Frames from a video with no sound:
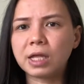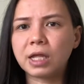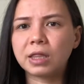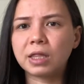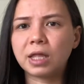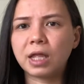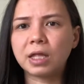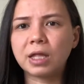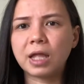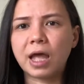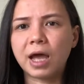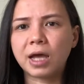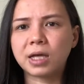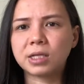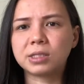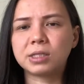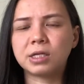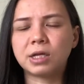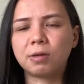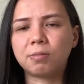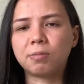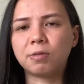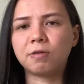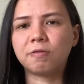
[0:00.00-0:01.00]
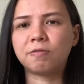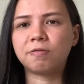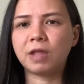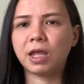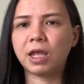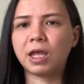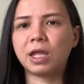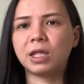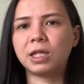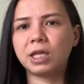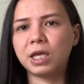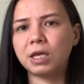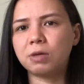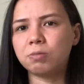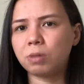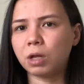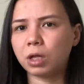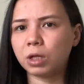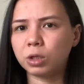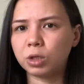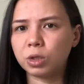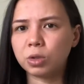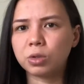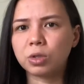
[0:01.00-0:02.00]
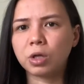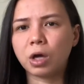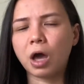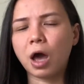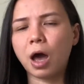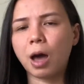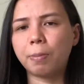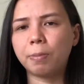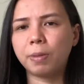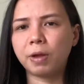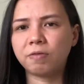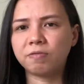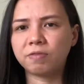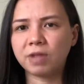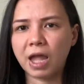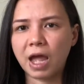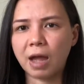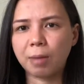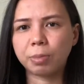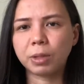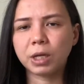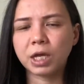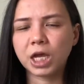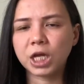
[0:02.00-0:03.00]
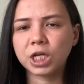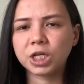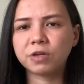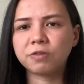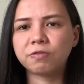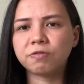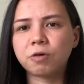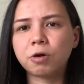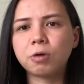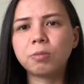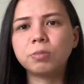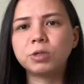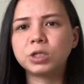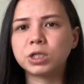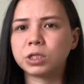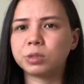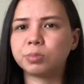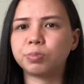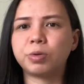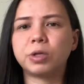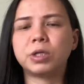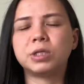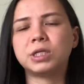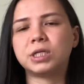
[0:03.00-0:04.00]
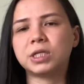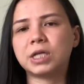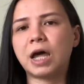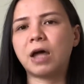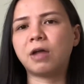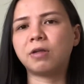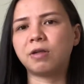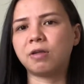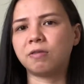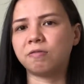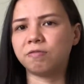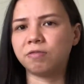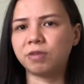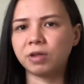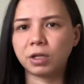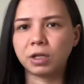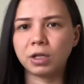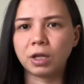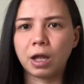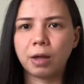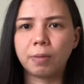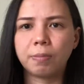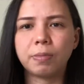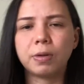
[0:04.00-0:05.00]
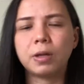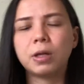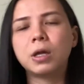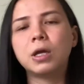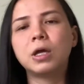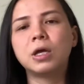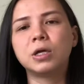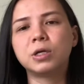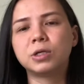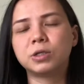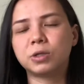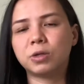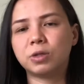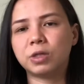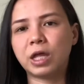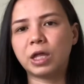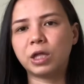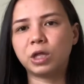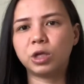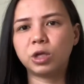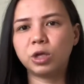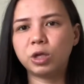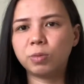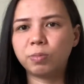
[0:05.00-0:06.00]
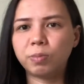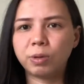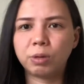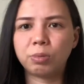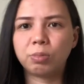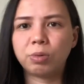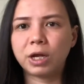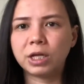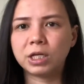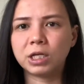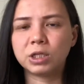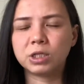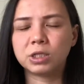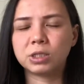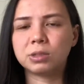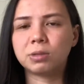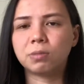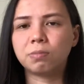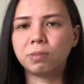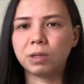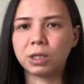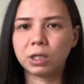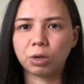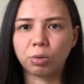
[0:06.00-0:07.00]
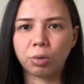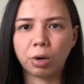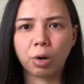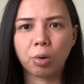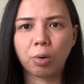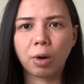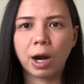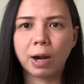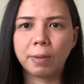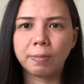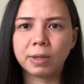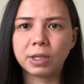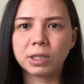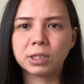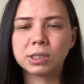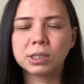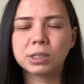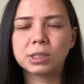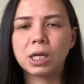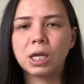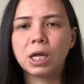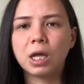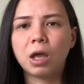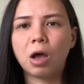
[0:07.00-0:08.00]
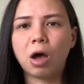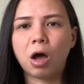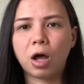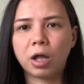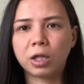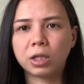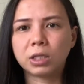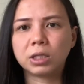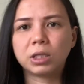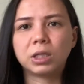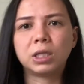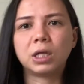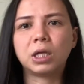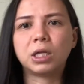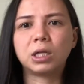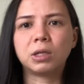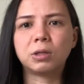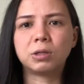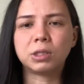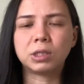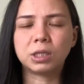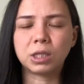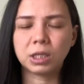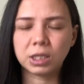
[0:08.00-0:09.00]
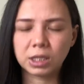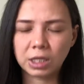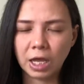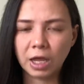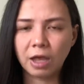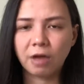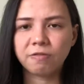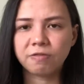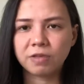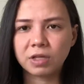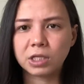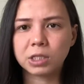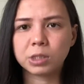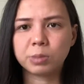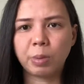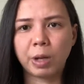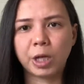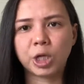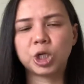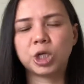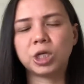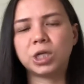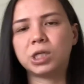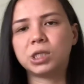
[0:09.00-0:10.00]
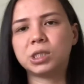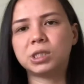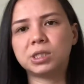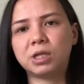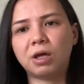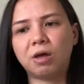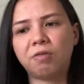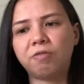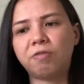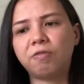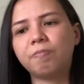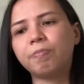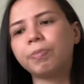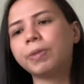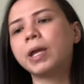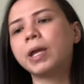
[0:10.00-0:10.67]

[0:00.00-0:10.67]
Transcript: and then ask them if they can email you the copy of the application form. Just print it out and fill it up so that you'd be ready to submit the requirements on the day of inspection itself.